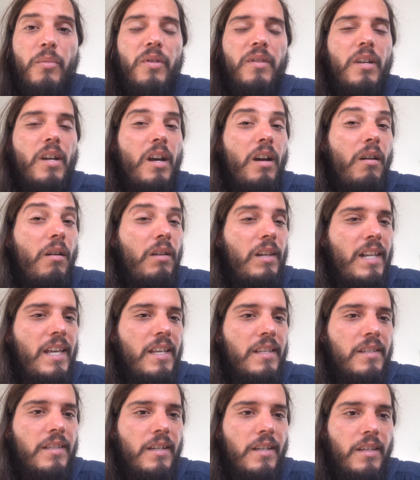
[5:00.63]
but they're all
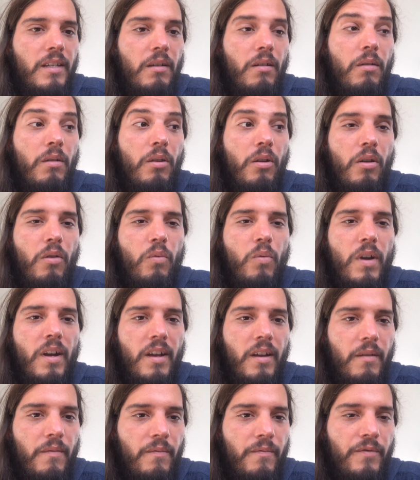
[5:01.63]
lesser, they're all
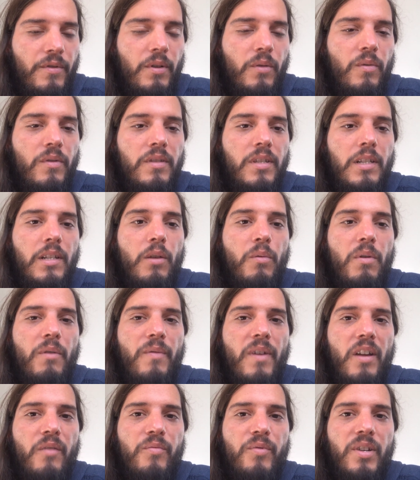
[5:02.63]
lower frequency, lower
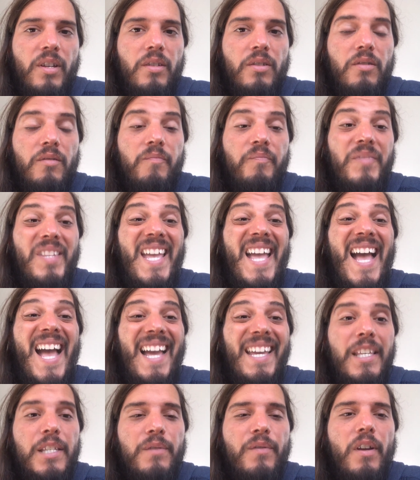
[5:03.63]
vibration. The
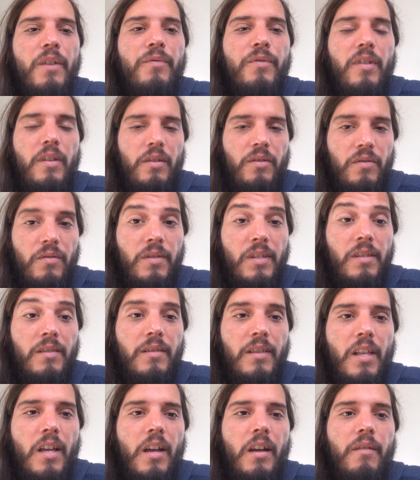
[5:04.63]
highest vibration is
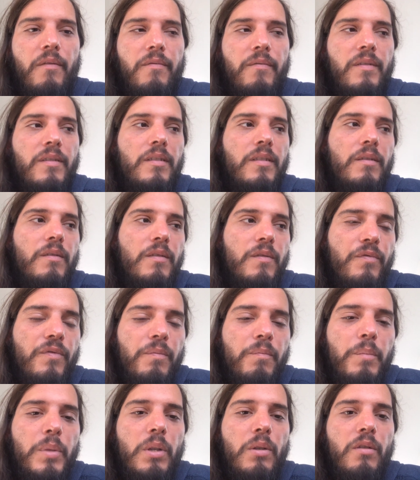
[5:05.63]
love. It's this
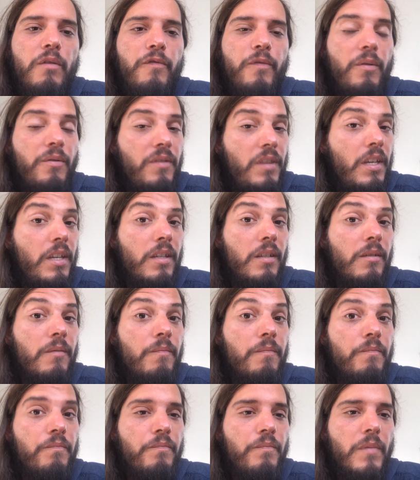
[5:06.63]
beautiful thing
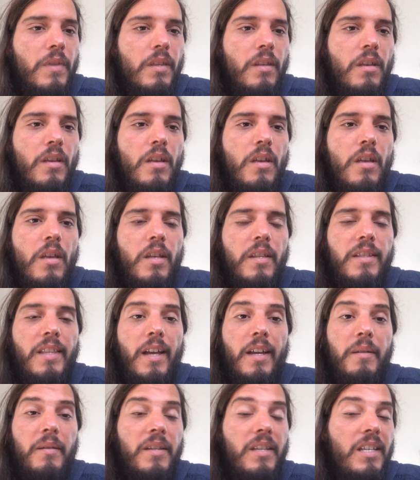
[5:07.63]

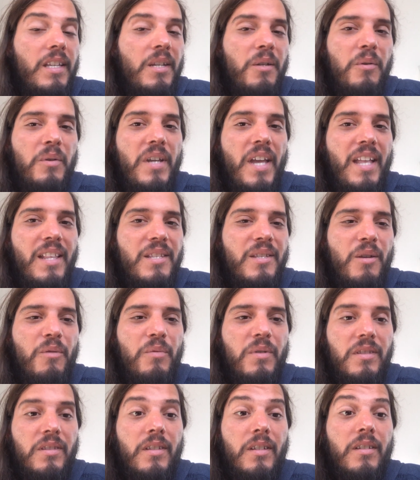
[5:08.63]
that creates
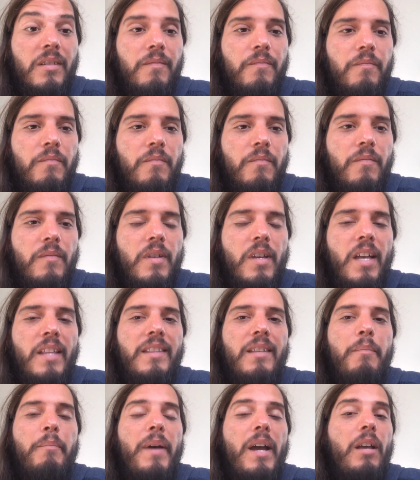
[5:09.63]
everything. At
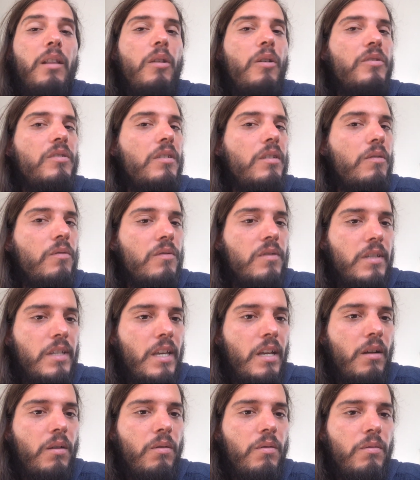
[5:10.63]
the biological
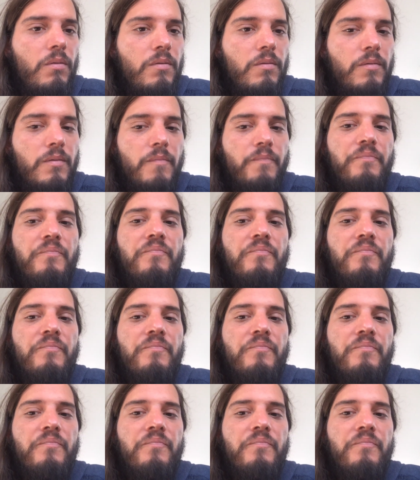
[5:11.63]
scale,